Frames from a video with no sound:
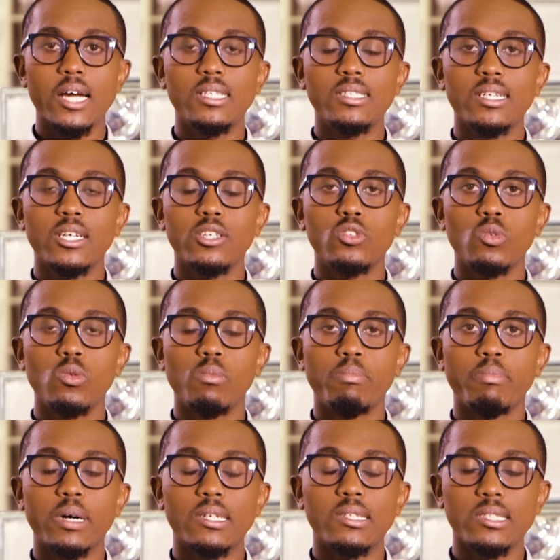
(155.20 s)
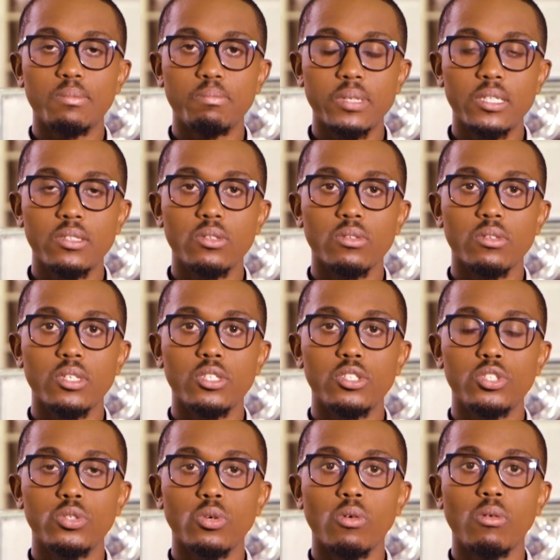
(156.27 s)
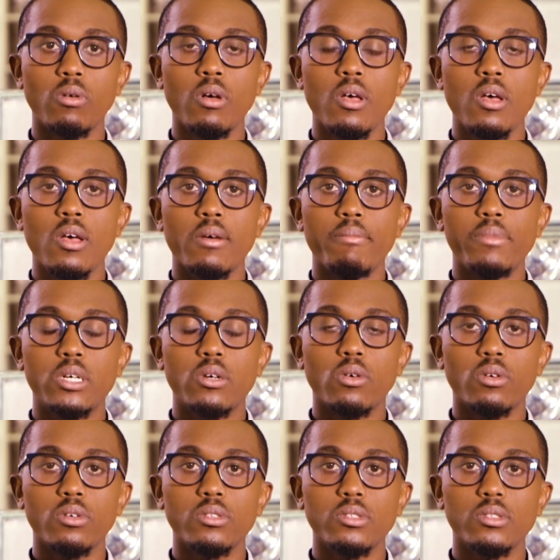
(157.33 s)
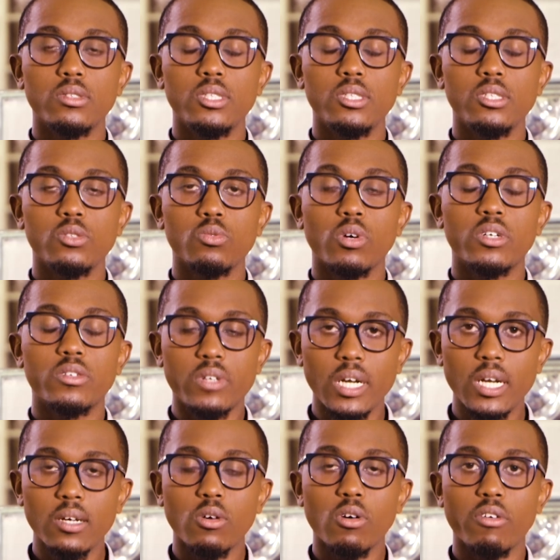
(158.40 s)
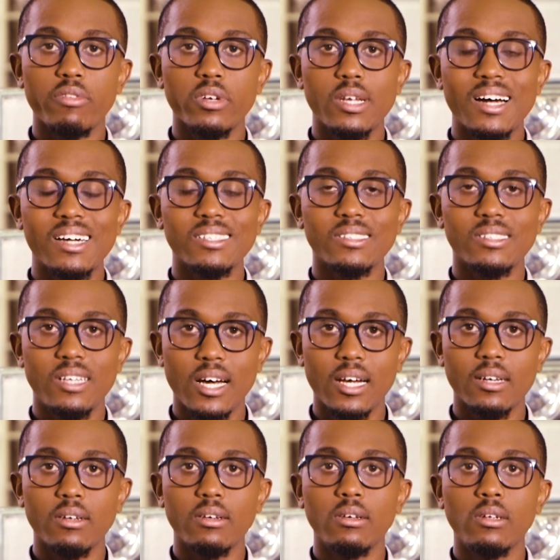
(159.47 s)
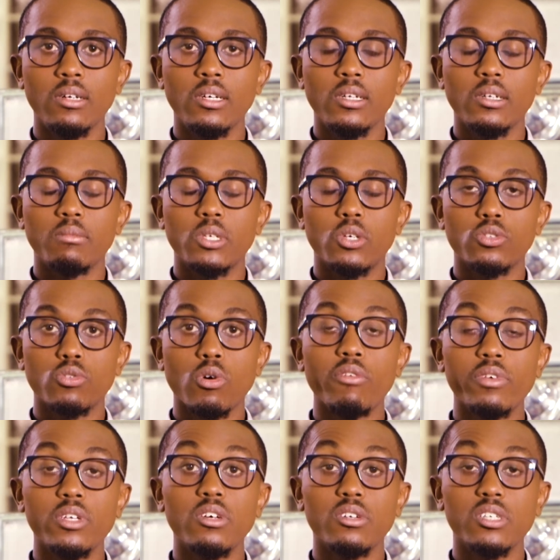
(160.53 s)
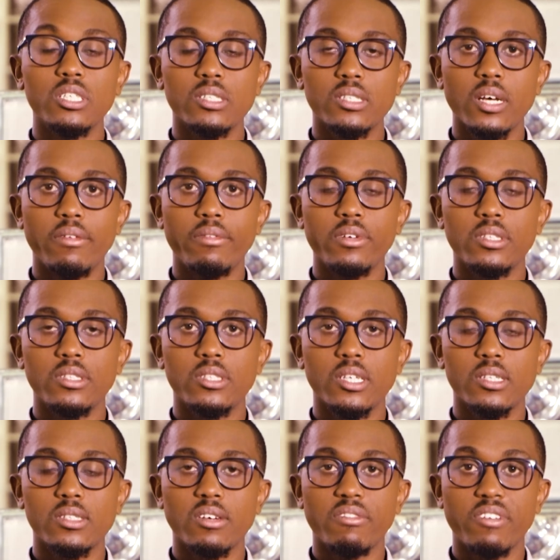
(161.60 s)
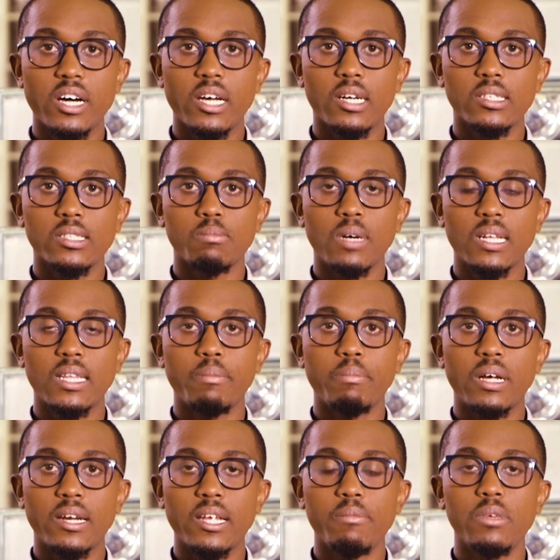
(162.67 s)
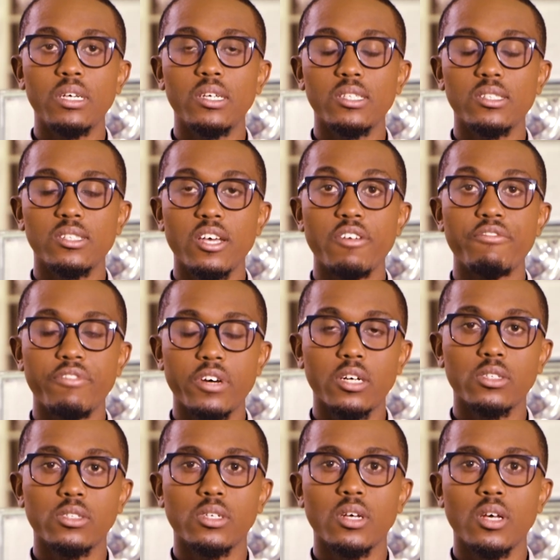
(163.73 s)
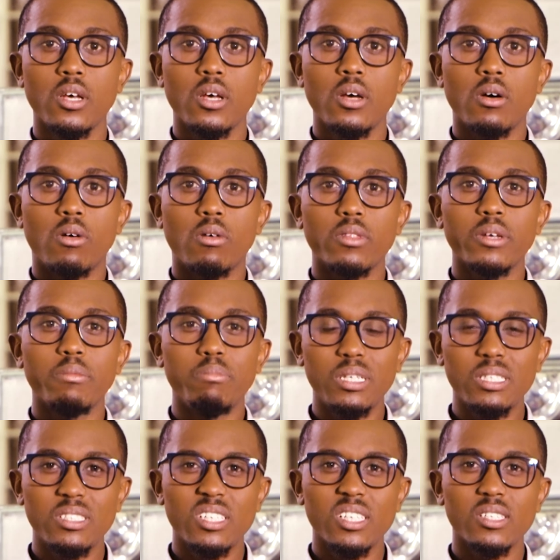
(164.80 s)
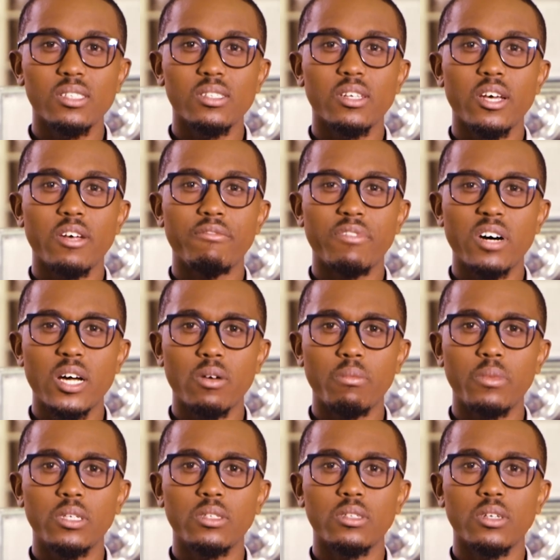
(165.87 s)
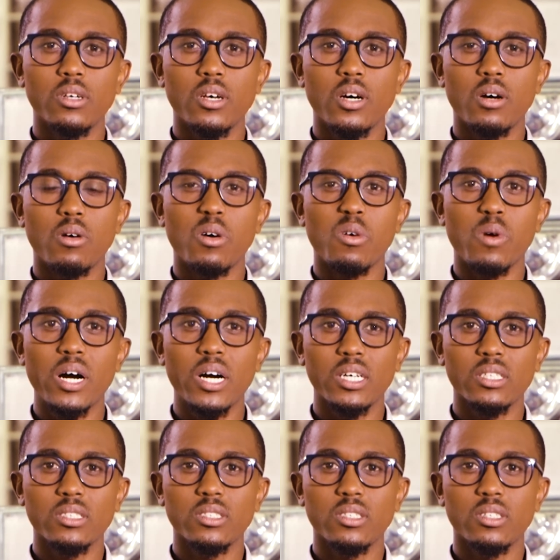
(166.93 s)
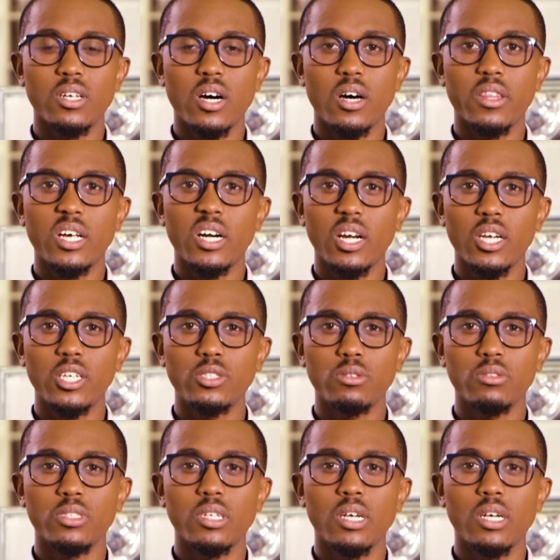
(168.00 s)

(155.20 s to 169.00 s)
decided to participate on this show because this is what really COVID has done. Because COVID on itself is just a virus, but the pandemic is the effect on the business, the environment, our works, the relations.